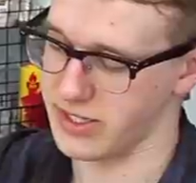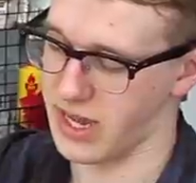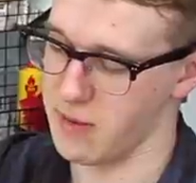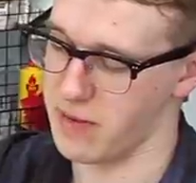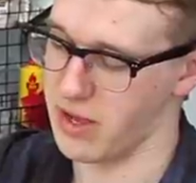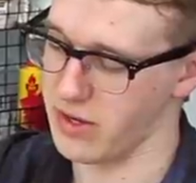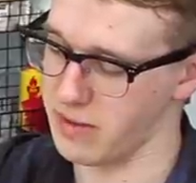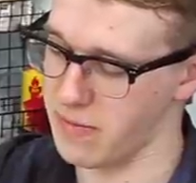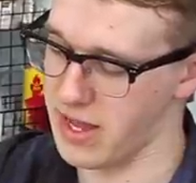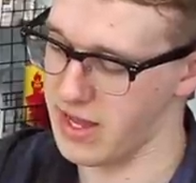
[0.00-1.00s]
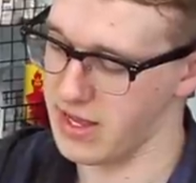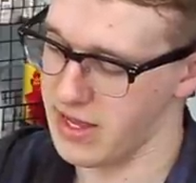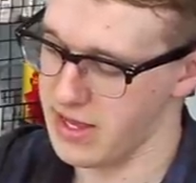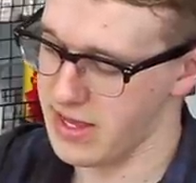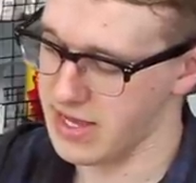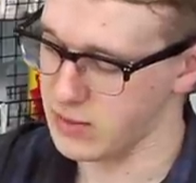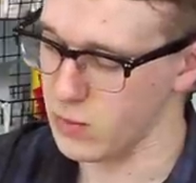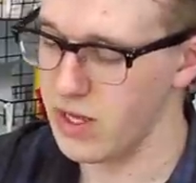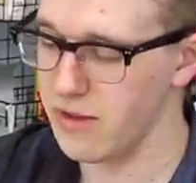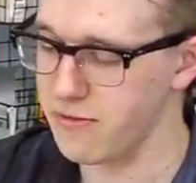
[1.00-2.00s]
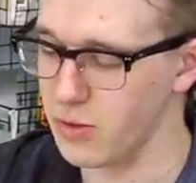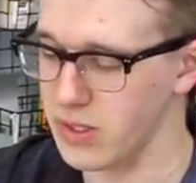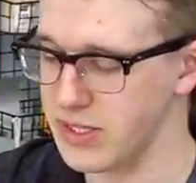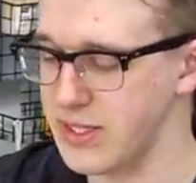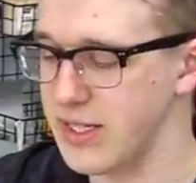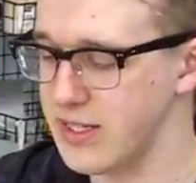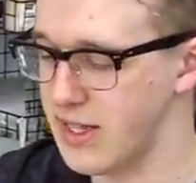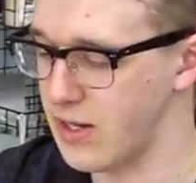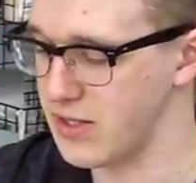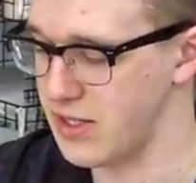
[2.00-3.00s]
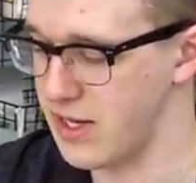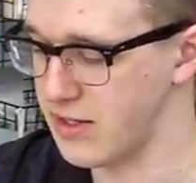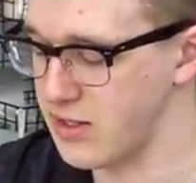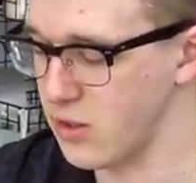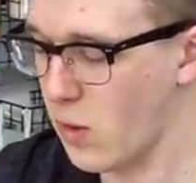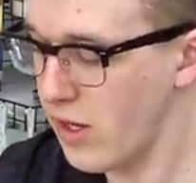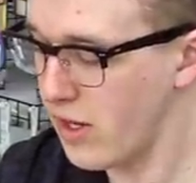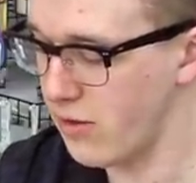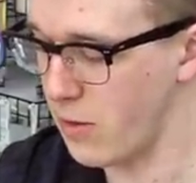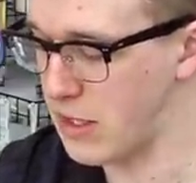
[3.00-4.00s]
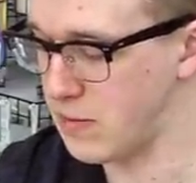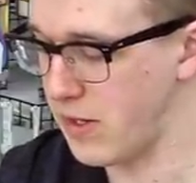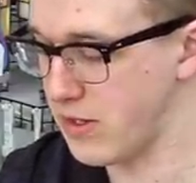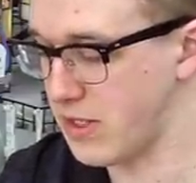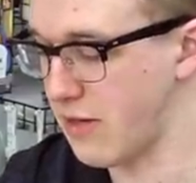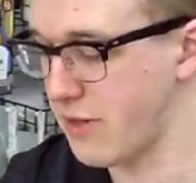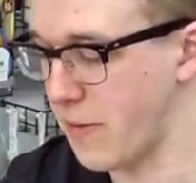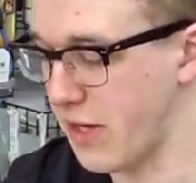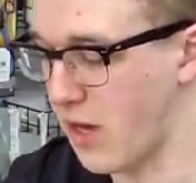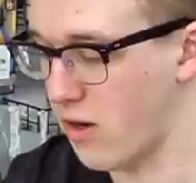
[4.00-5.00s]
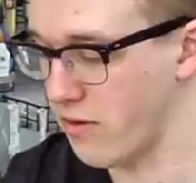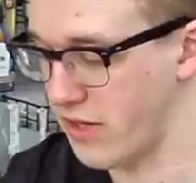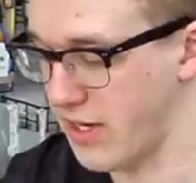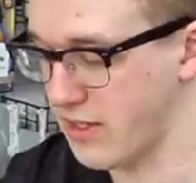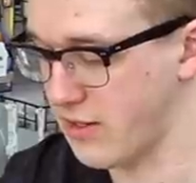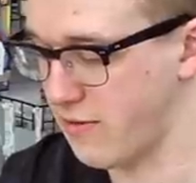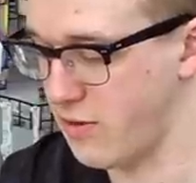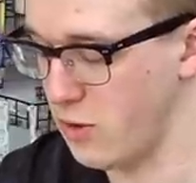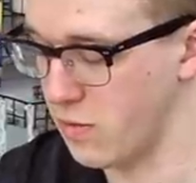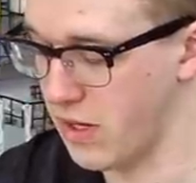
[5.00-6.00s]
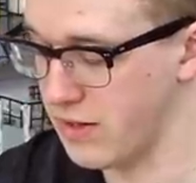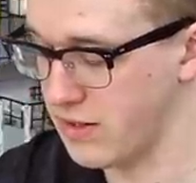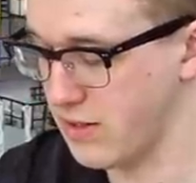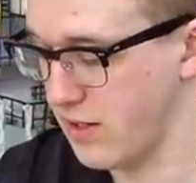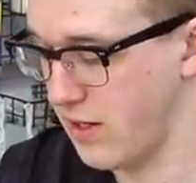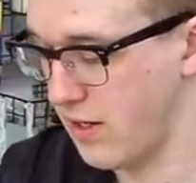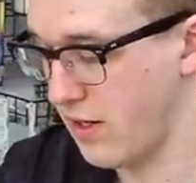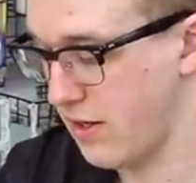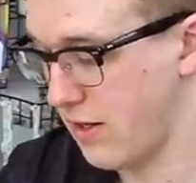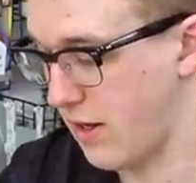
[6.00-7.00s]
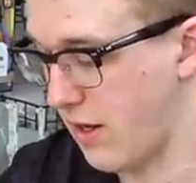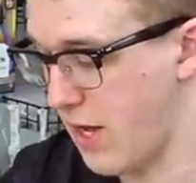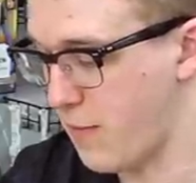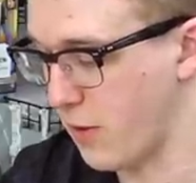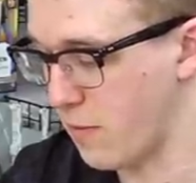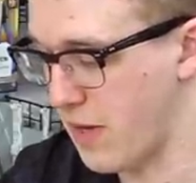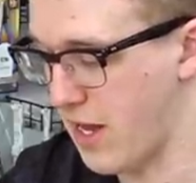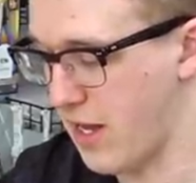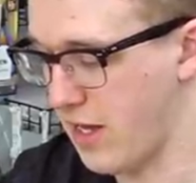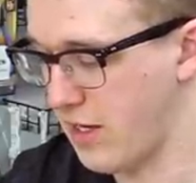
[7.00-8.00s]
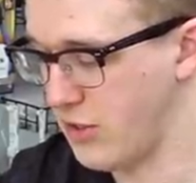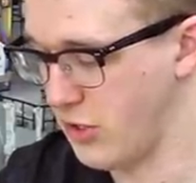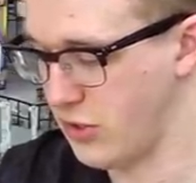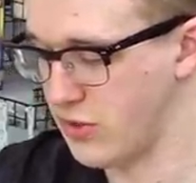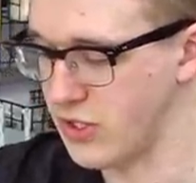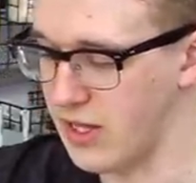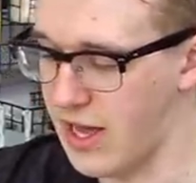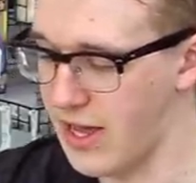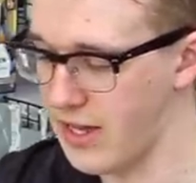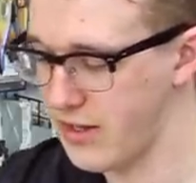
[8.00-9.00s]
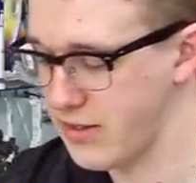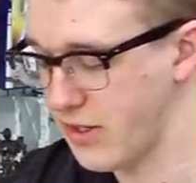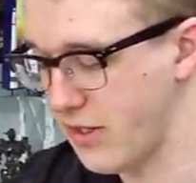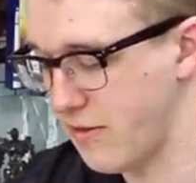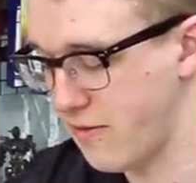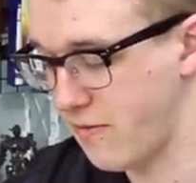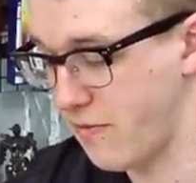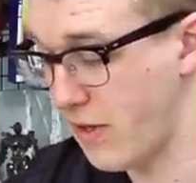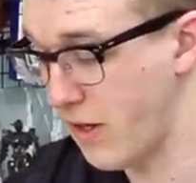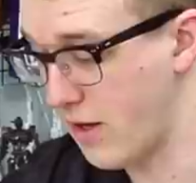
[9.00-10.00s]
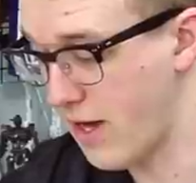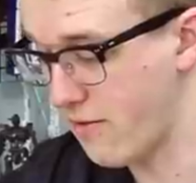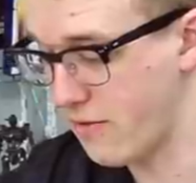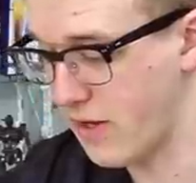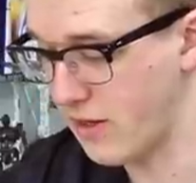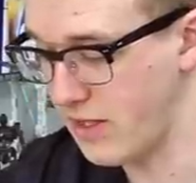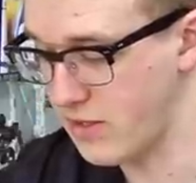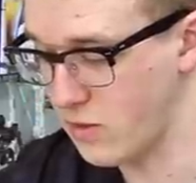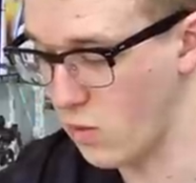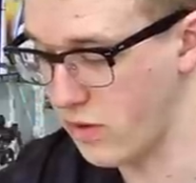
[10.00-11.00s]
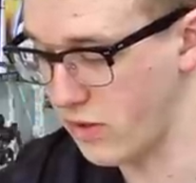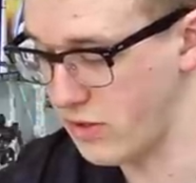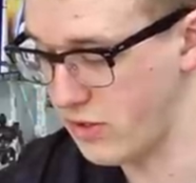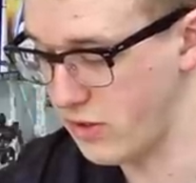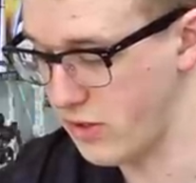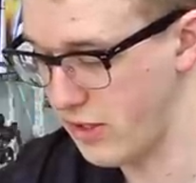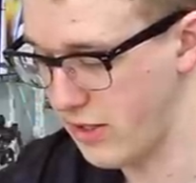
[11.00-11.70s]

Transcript: type out in May as well for six thousand yen. So quite a lot of Robot Spirits stuff coming out over the next few months. Uh, April, May, June, July. I'm going to uh, have at least one or two